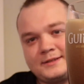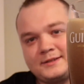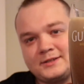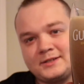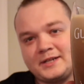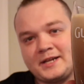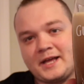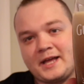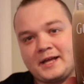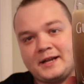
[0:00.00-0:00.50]

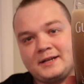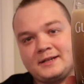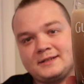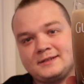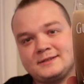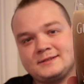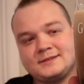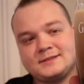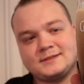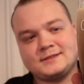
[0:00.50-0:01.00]
Look at that.
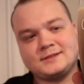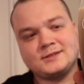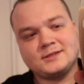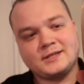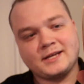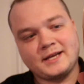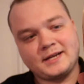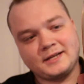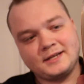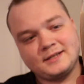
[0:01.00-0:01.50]
Just
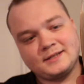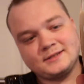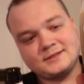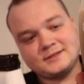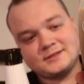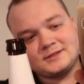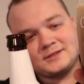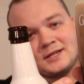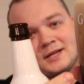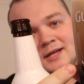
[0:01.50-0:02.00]
look at it.
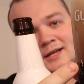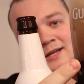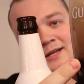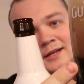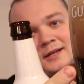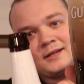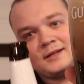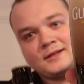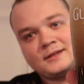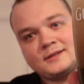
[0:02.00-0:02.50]
Just
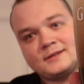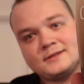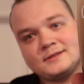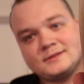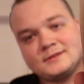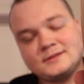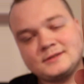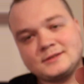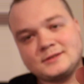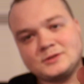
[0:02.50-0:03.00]

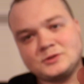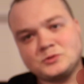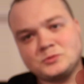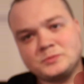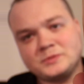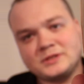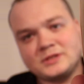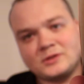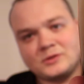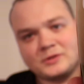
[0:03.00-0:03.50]

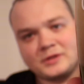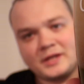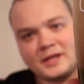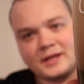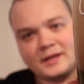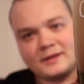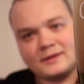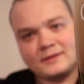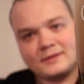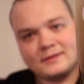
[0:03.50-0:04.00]
zoom in on
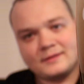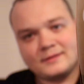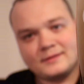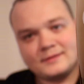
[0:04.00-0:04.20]
that.